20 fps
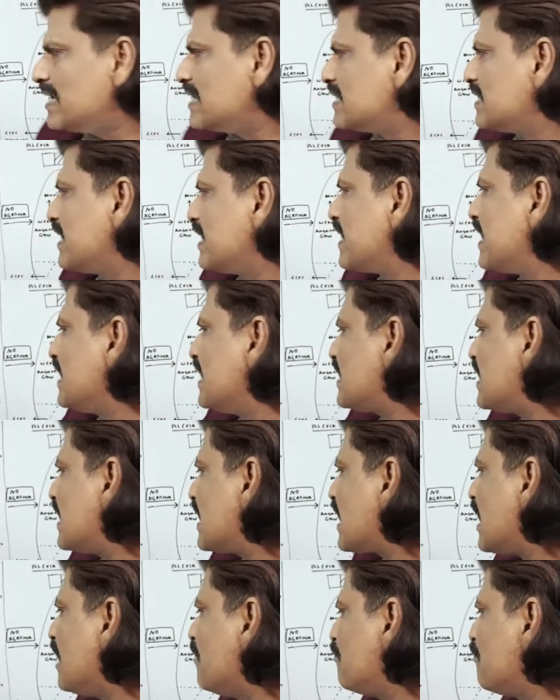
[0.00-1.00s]
they
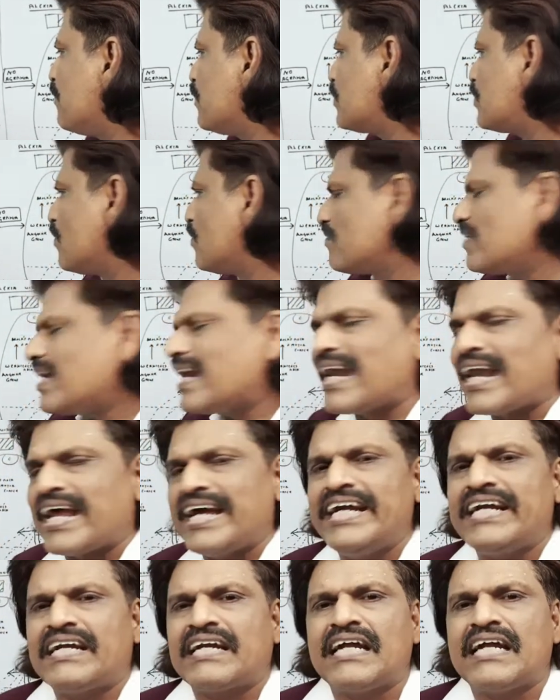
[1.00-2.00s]
get confusion of the
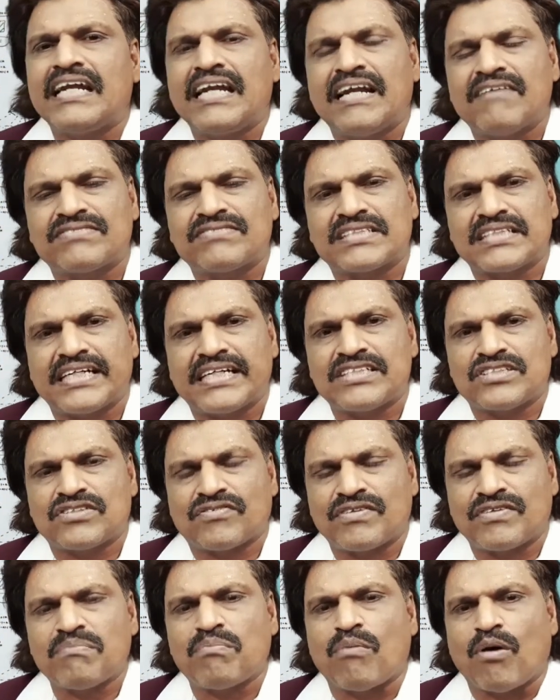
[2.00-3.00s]
right and left sides
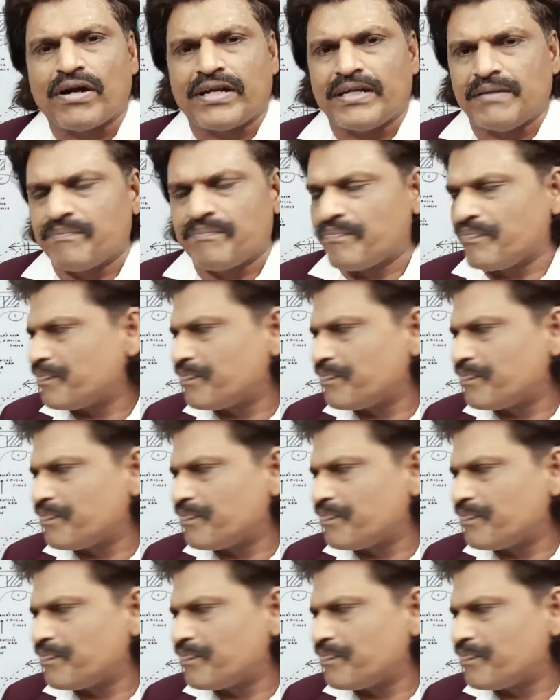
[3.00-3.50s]
of the body.